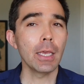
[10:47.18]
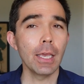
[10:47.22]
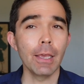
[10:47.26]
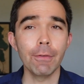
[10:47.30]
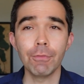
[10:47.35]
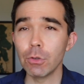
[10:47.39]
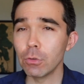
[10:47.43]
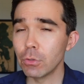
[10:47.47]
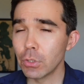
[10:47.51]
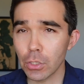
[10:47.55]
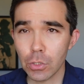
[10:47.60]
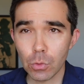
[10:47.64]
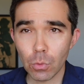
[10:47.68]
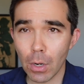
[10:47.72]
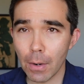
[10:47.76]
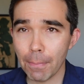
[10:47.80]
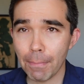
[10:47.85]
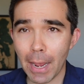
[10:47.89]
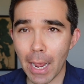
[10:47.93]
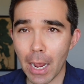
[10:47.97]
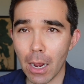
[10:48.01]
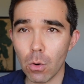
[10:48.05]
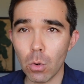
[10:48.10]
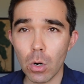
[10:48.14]
If you just want
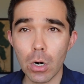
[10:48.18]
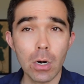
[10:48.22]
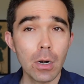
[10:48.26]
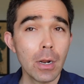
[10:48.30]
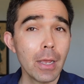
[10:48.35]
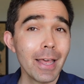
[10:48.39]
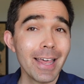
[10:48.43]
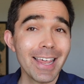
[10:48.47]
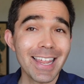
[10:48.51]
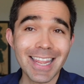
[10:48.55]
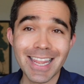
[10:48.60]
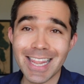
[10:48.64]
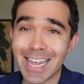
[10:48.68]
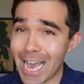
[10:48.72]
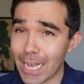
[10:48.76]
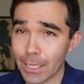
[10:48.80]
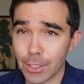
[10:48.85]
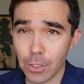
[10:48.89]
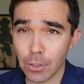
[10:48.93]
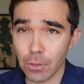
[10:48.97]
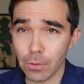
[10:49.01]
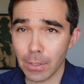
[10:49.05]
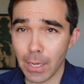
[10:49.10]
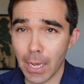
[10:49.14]
power,
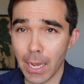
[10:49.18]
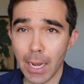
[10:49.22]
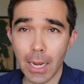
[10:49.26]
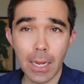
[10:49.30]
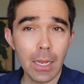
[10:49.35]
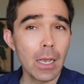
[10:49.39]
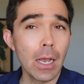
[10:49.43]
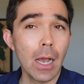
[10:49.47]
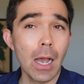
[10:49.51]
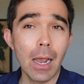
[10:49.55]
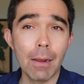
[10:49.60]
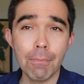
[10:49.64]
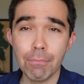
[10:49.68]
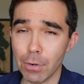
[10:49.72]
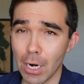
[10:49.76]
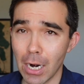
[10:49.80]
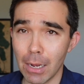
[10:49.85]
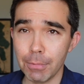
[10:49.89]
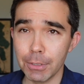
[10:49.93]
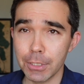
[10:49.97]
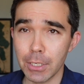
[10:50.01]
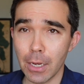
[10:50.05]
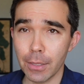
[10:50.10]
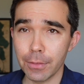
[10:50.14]
that's okay. I'm
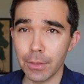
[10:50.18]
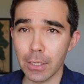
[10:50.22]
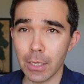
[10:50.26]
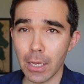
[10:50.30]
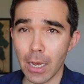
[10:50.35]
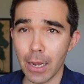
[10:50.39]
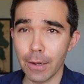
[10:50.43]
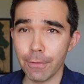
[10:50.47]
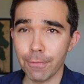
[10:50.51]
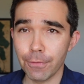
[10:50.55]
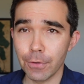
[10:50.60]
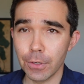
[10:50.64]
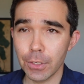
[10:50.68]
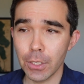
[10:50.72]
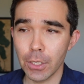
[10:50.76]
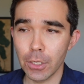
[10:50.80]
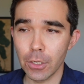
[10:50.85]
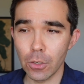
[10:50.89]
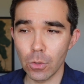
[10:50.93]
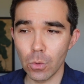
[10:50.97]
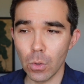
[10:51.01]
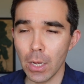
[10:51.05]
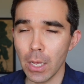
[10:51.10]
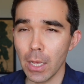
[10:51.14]
probably not the guy for
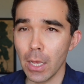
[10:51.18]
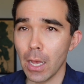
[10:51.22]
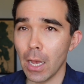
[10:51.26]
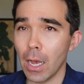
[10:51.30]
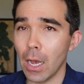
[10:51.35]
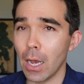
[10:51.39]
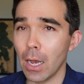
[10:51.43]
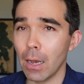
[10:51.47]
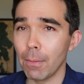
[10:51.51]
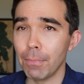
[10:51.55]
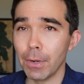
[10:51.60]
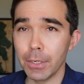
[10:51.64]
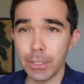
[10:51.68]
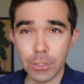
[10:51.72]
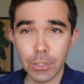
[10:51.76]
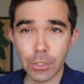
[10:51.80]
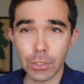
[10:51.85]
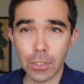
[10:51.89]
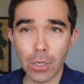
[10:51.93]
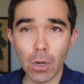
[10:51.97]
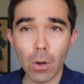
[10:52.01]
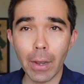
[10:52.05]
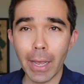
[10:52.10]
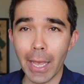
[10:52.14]
you, uh, but
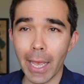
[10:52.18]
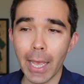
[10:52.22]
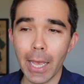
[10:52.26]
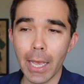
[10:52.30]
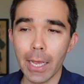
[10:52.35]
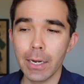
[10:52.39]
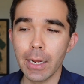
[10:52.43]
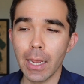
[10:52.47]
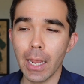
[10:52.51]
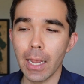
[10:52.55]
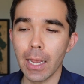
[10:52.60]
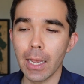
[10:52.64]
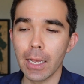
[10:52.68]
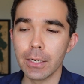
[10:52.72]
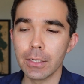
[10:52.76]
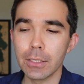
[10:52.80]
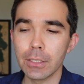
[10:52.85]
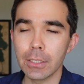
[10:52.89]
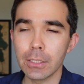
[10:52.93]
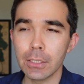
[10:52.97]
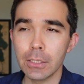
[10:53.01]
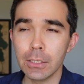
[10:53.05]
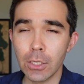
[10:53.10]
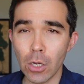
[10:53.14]
just go ahead
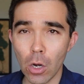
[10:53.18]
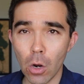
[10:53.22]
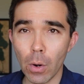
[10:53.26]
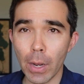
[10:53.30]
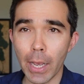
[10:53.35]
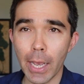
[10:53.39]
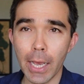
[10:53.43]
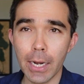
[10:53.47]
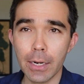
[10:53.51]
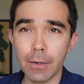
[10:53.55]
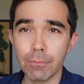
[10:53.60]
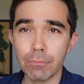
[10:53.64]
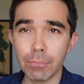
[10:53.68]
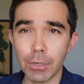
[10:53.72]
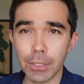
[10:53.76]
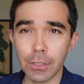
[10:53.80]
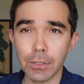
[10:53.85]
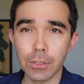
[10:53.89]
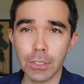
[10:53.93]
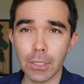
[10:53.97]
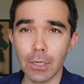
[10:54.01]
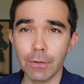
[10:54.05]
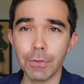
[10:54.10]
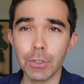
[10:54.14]
and go ahead and bring
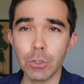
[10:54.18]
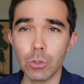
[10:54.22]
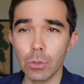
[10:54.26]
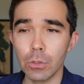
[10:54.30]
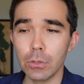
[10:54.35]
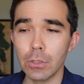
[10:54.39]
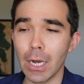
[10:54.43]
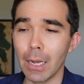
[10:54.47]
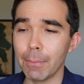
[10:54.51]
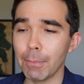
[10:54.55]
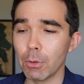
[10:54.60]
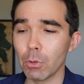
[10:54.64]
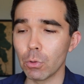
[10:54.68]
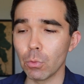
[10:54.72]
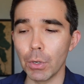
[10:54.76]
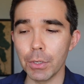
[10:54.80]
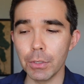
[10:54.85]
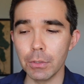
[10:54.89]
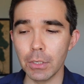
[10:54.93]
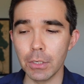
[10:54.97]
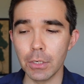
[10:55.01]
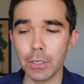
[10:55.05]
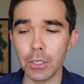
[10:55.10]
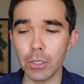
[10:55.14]
yourself into alignment with what
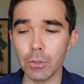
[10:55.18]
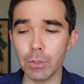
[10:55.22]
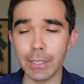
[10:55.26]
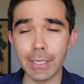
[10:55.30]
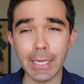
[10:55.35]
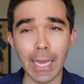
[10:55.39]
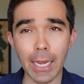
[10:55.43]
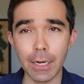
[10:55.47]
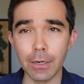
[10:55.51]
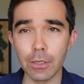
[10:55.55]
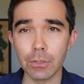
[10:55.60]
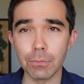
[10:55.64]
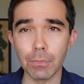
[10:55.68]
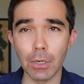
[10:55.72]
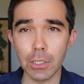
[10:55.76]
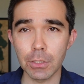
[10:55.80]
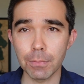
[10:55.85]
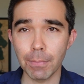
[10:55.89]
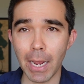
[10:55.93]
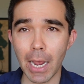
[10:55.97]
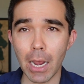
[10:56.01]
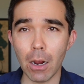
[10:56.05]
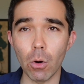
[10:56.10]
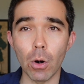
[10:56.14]
you need to do to gain as
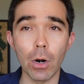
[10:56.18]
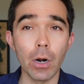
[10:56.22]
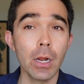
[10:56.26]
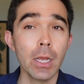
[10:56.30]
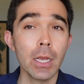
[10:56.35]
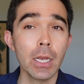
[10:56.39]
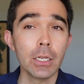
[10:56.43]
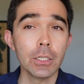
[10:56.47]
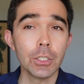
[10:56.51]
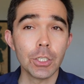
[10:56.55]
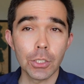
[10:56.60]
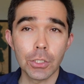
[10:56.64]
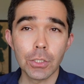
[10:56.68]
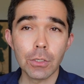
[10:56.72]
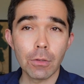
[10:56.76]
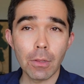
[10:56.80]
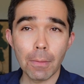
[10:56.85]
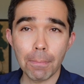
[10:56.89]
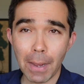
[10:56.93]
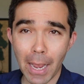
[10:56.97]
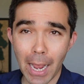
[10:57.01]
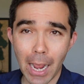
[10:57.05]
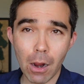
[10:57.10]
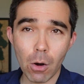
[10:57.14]
much power. Just know
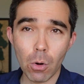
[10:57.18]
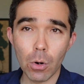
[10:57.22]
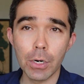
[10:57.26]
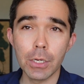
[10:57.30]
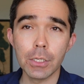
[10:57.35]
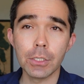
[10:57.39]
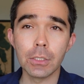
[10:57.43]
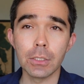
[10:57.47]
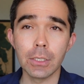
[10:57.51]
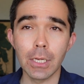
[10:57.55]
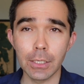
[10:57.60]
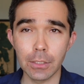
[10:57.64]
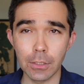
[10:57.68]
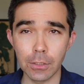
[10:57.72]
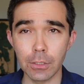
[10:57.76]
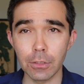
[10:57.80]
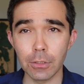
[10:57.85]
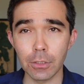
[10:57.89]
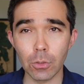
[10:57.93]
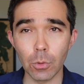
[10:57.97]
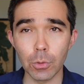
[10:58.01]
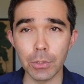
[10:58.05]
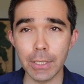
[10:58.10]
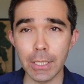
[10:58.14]
that power isn't
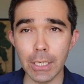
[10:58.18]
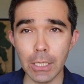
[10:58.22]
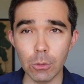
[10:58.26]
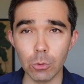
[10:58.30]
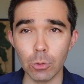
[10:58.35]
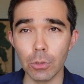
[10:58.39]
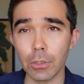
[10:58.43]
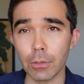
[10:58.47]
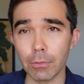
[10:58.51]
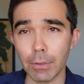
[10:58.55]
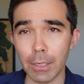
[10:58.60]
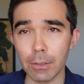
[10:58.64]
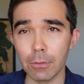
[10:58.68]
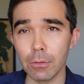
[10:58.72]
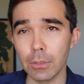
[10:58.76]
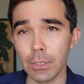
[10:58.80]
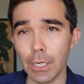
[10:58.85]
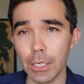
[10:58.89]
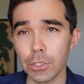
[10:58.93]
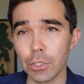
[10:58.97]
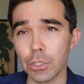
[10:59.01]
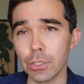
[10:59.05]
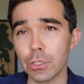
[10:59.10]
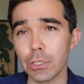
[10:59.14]
necessarily going to equal a great
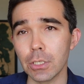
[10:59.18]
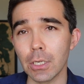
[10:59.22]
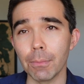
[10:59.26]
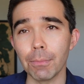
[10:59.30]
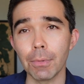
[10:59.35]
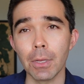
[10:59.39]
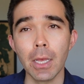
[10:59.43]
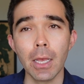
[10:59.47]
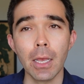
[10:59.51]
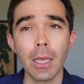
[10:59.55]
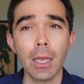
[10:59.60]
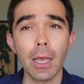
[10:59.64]
relationship.